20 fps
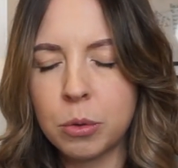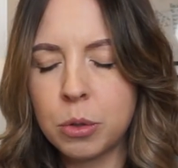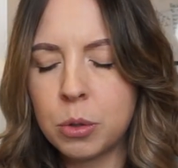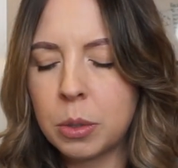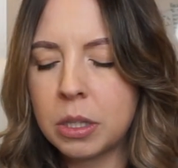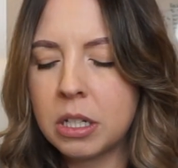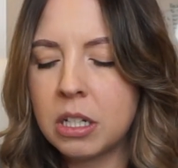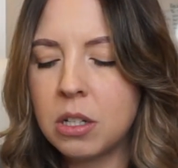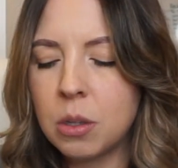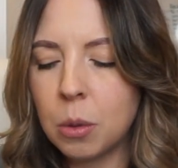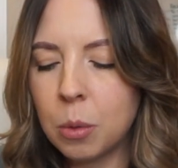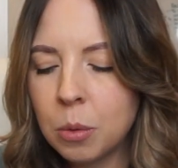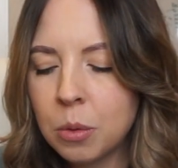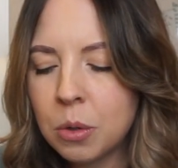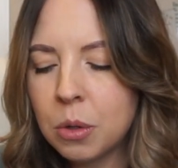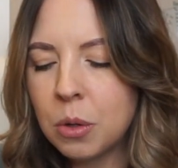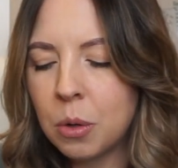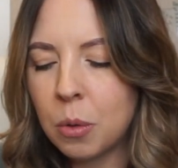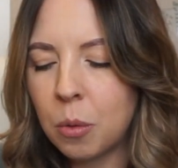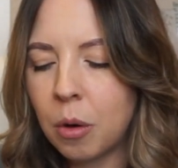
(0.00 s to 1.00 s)
so I
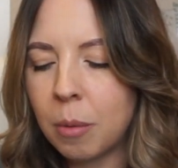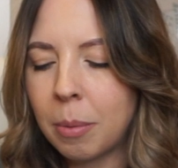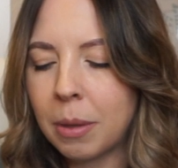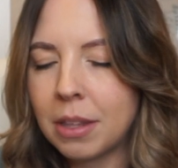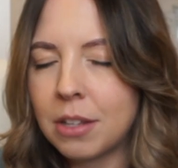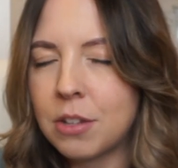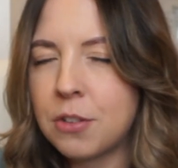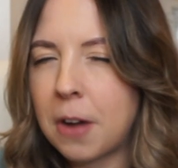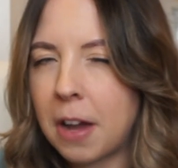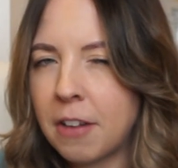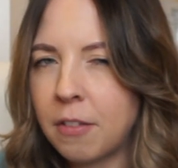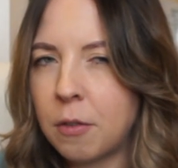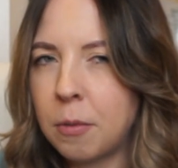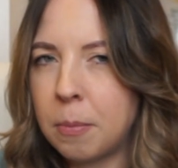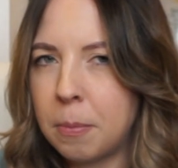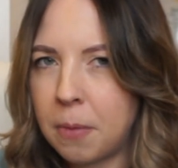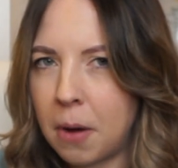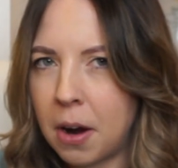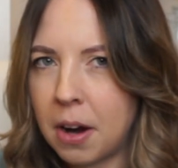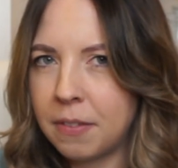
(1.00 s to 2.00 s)
don't know about the
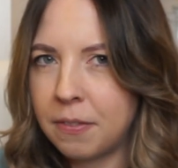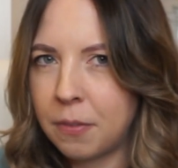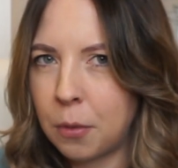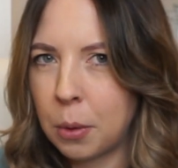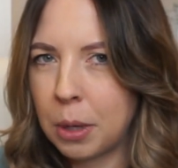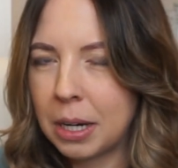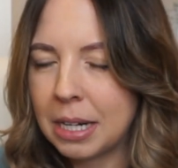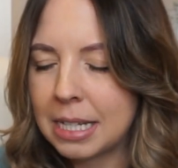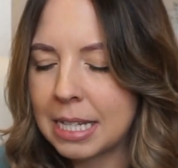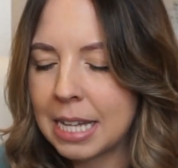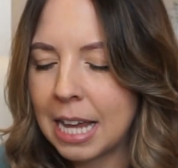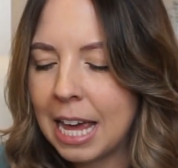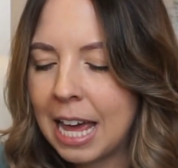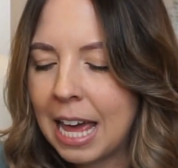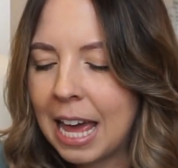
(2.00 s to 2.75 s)
drivable par fours.